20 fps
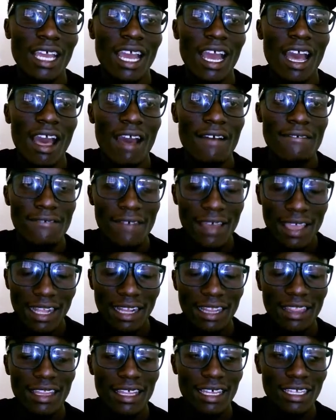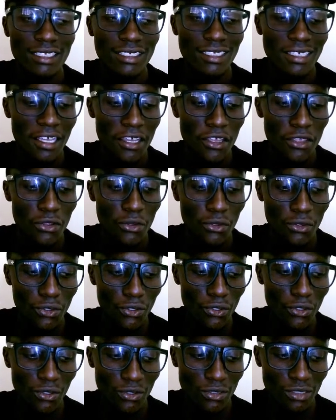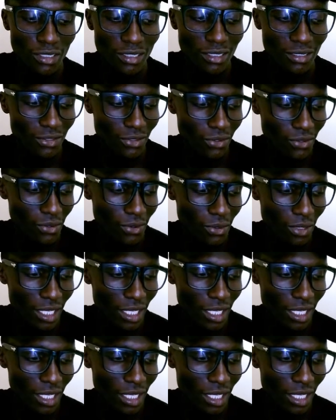a file that you use to